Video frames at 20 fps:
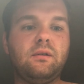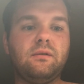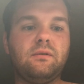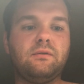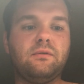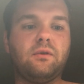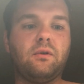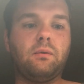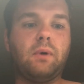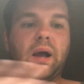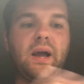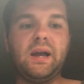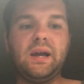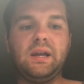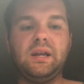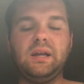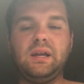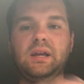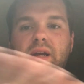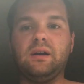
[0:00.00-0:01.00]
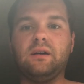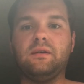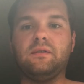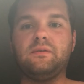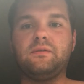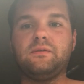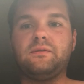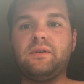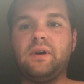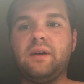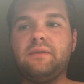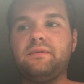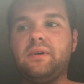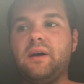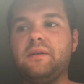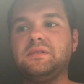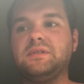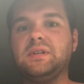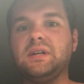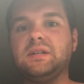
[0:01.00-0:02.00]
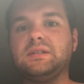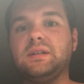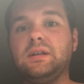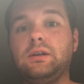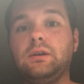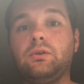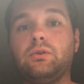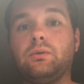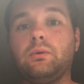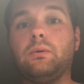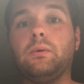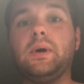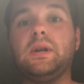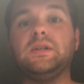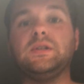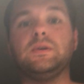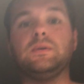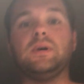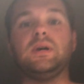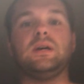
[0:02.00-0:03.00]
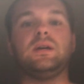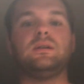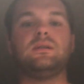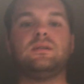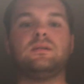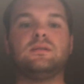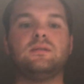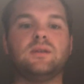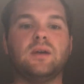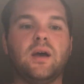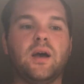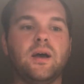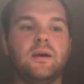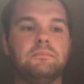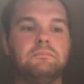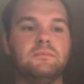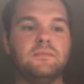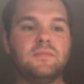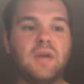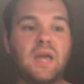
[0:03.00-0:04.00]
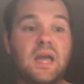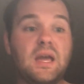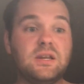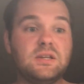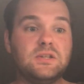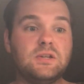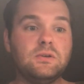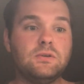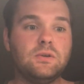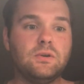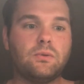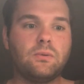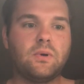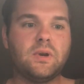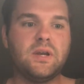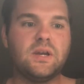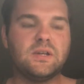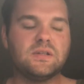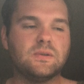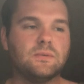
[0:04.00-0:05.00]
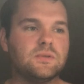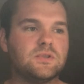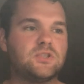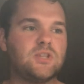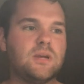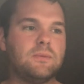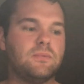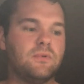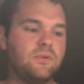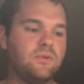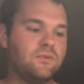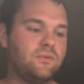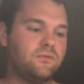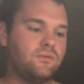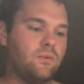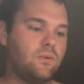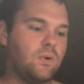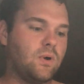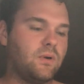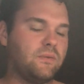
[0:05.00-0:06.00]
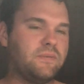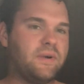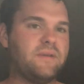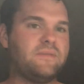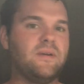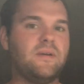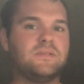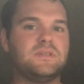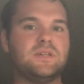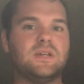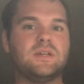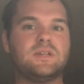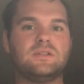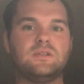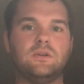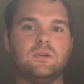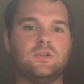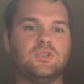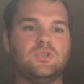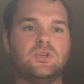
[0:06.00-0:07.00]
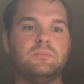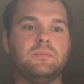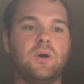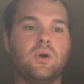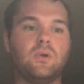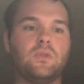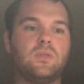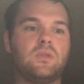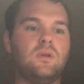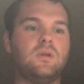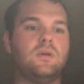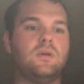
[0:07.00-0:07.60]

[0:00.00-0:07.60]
variety of 5.56 that you threw into it, and 223 because it was chambered for 5.56, so it could shoot both.